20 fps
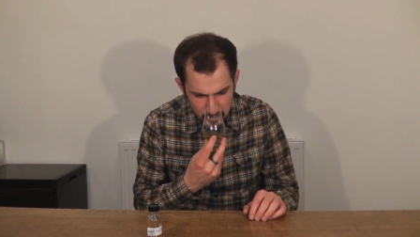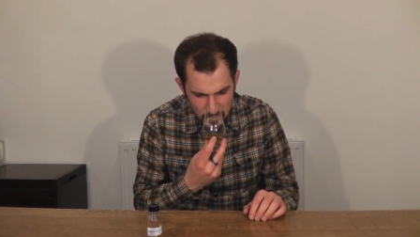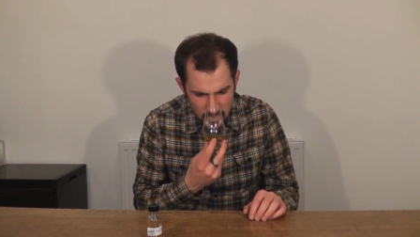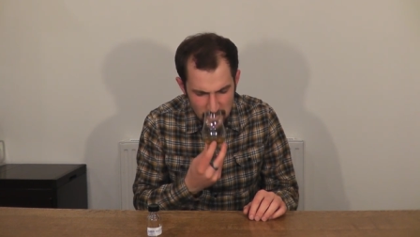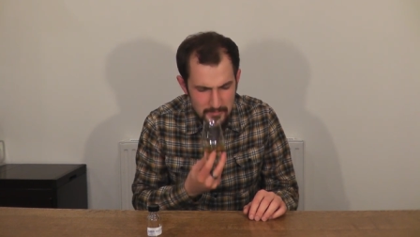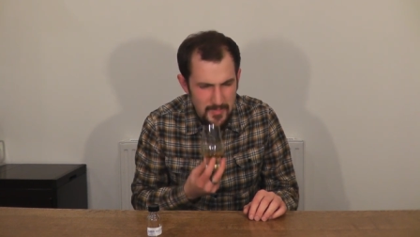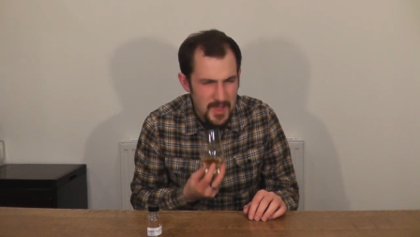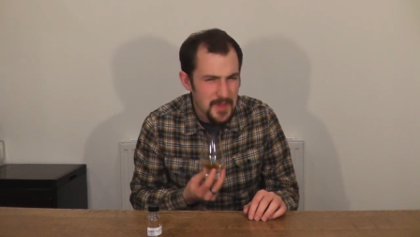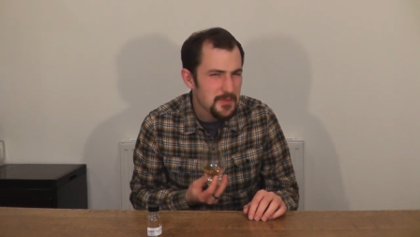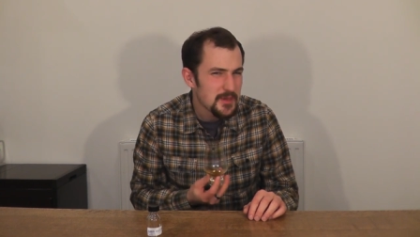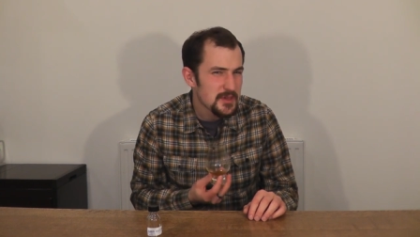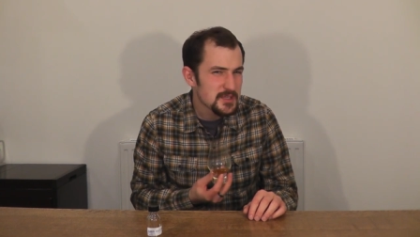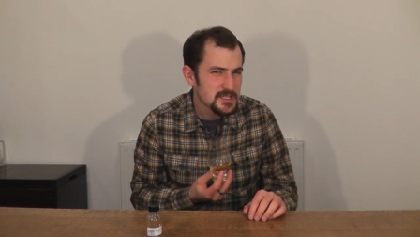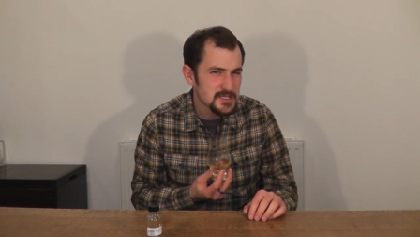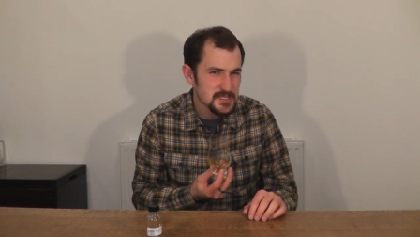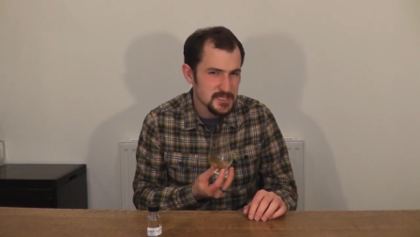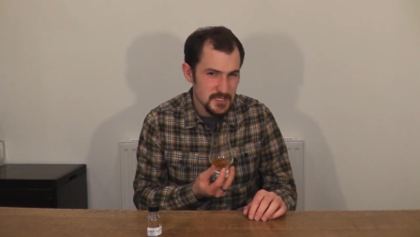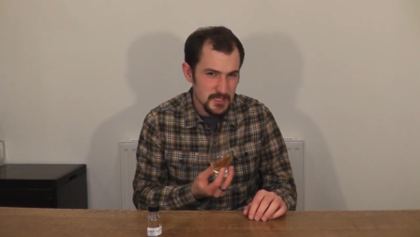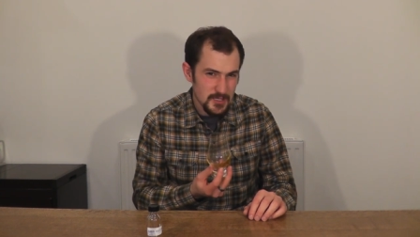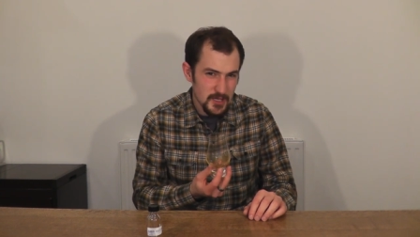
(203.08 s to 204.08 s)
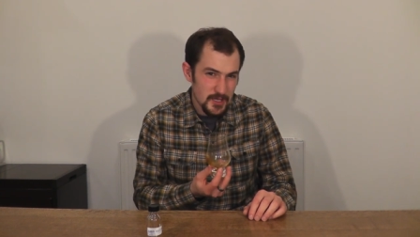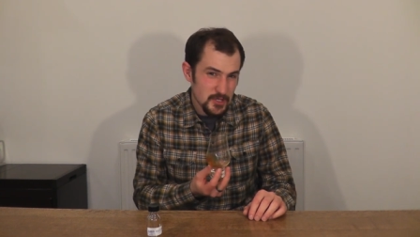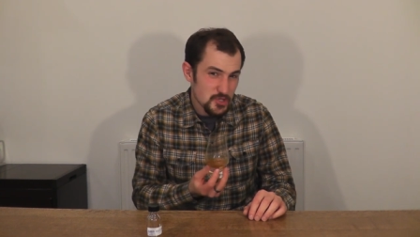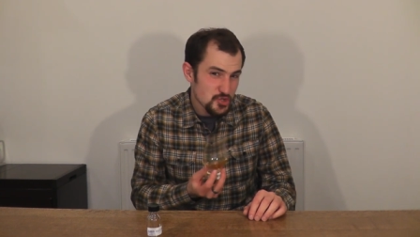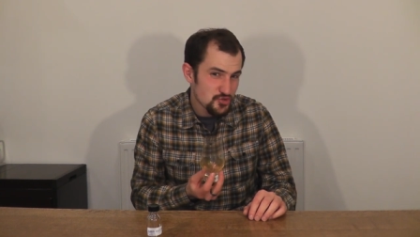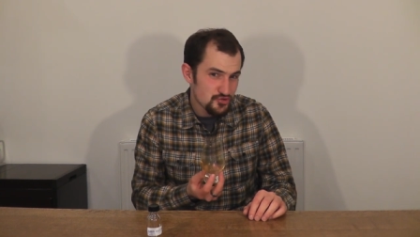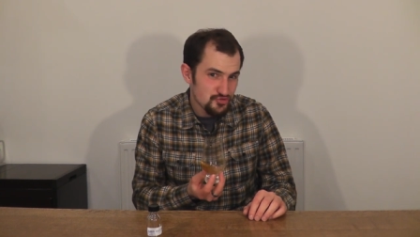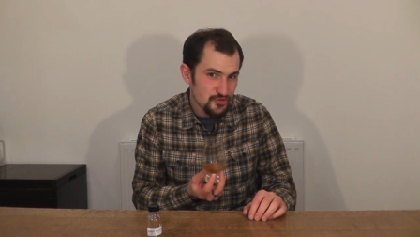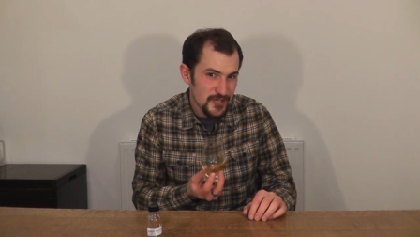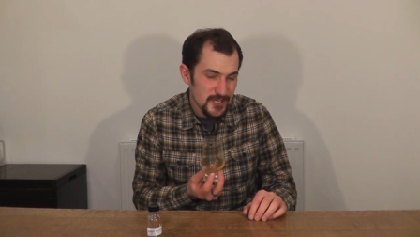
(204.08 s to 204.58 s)
Maybe a slight
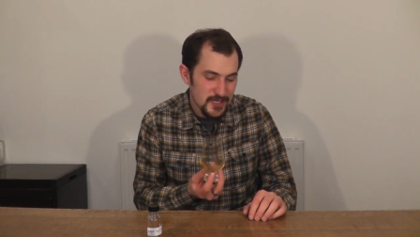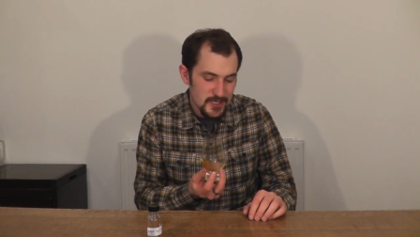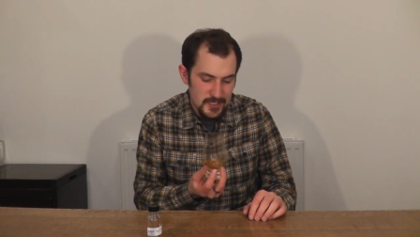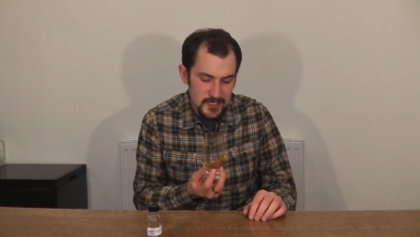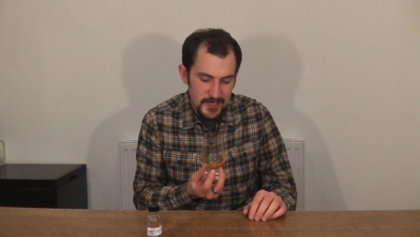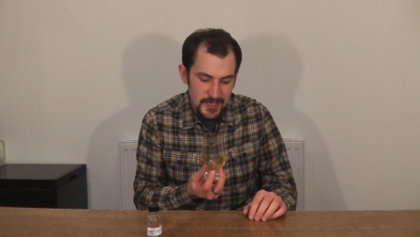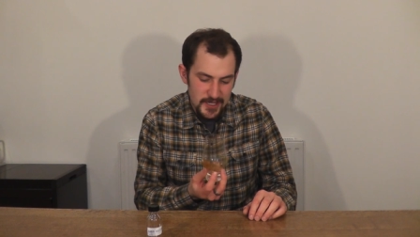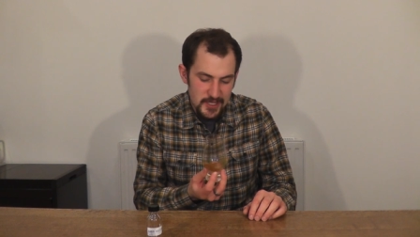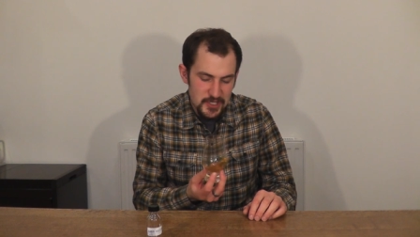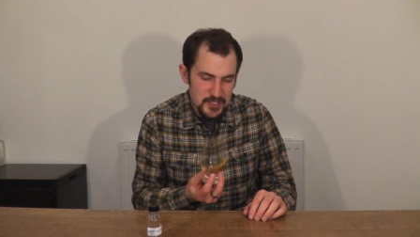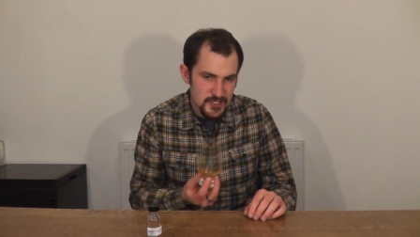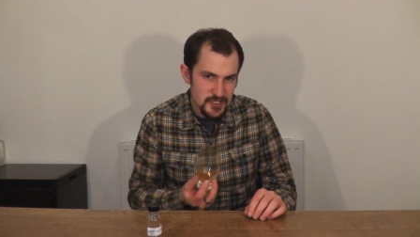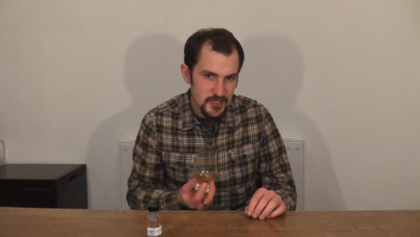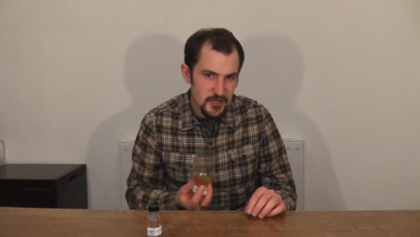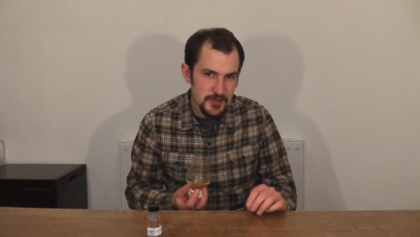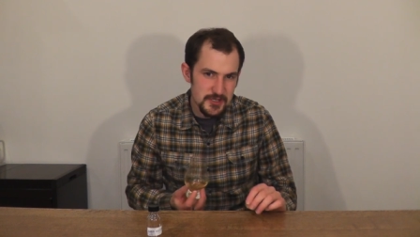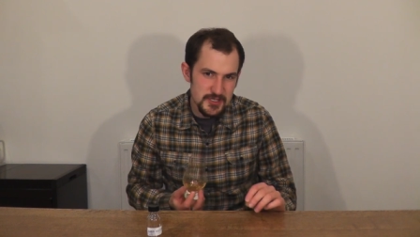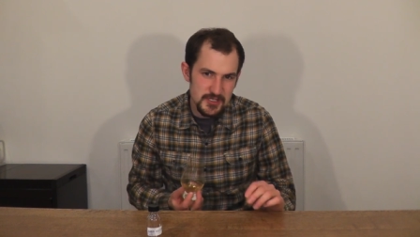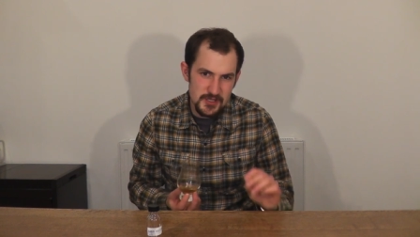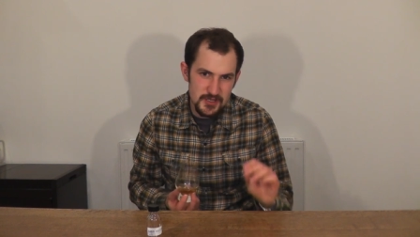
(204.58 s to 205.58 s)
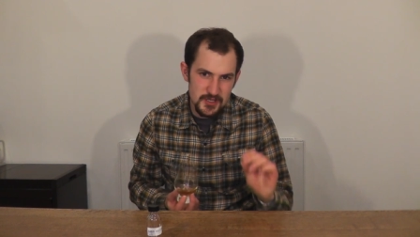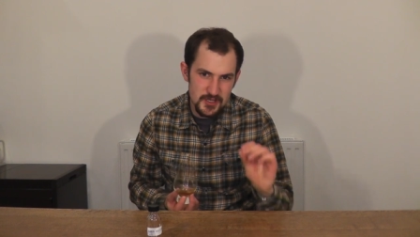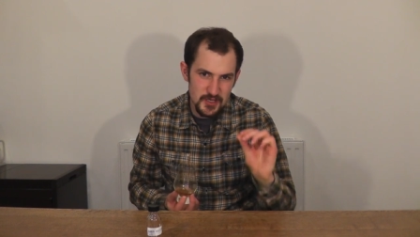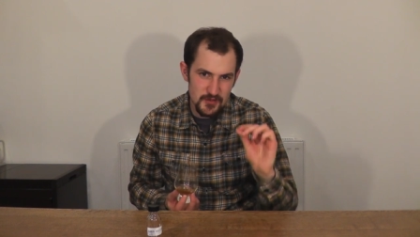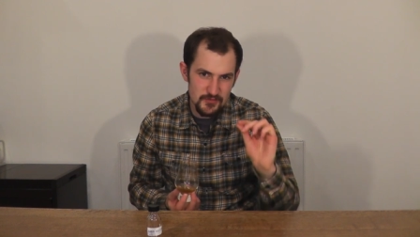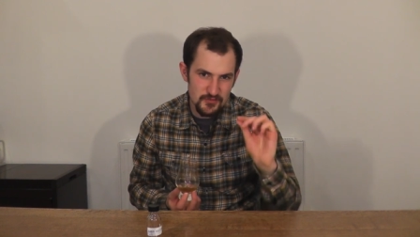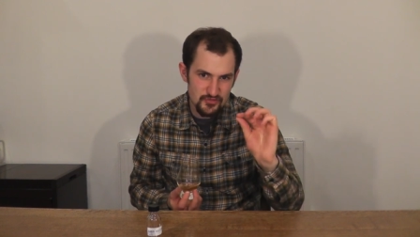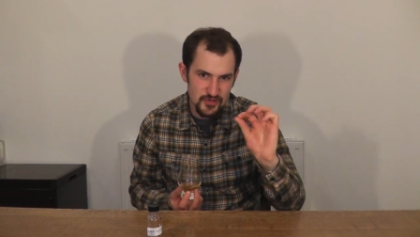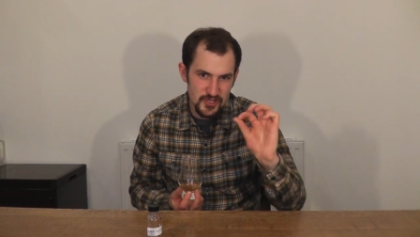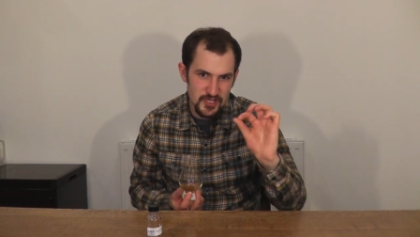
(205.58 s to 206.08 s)
green gage note, you know, the kind
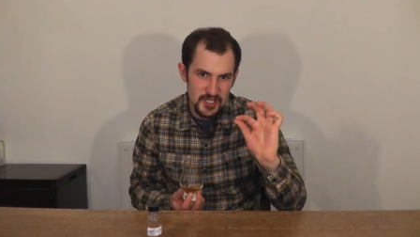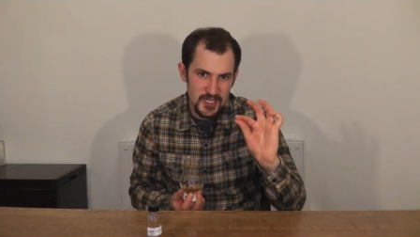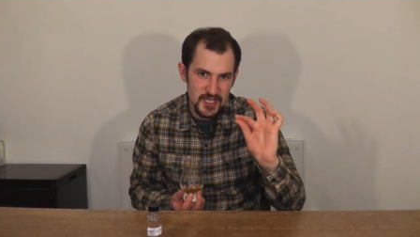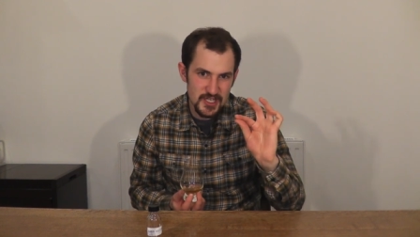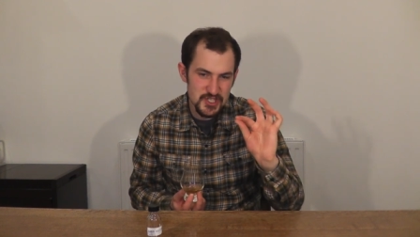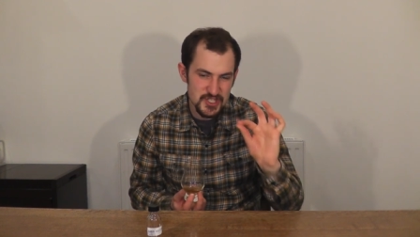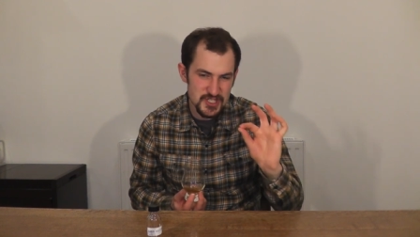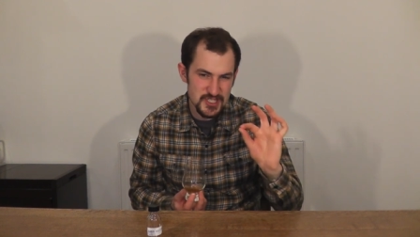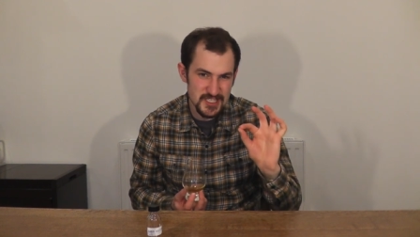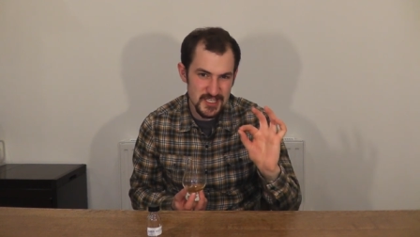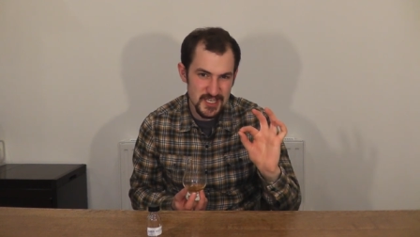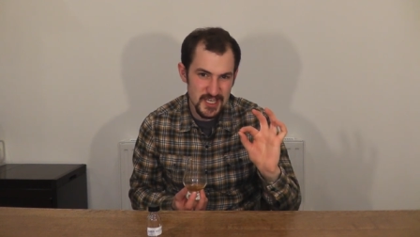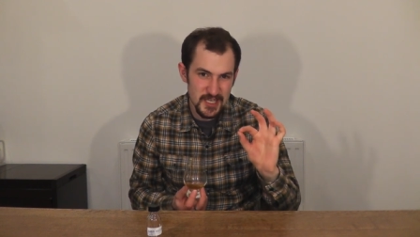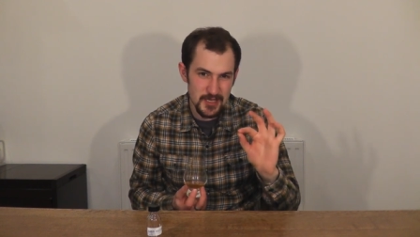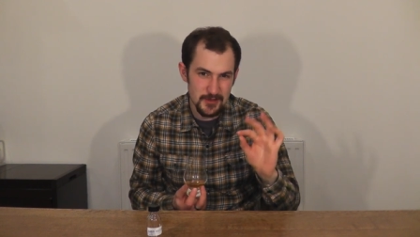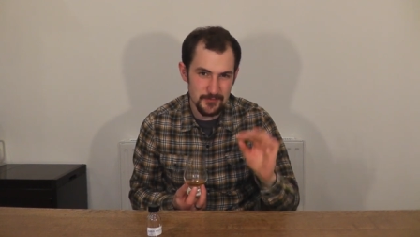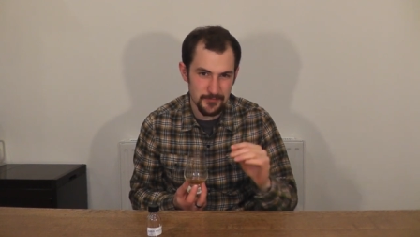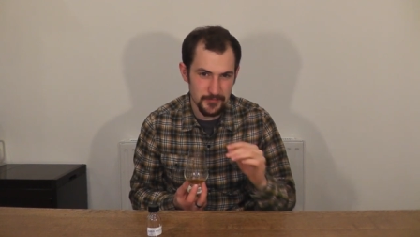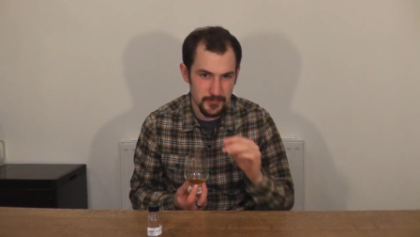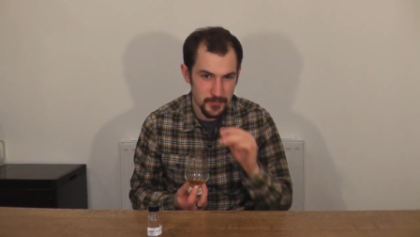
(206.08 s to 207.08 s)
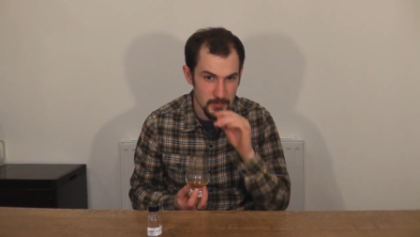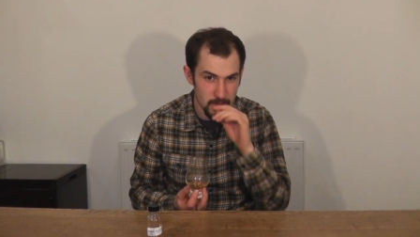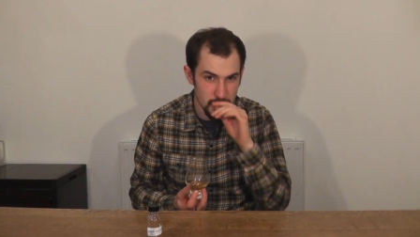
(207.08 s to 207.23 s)
of green gage skin.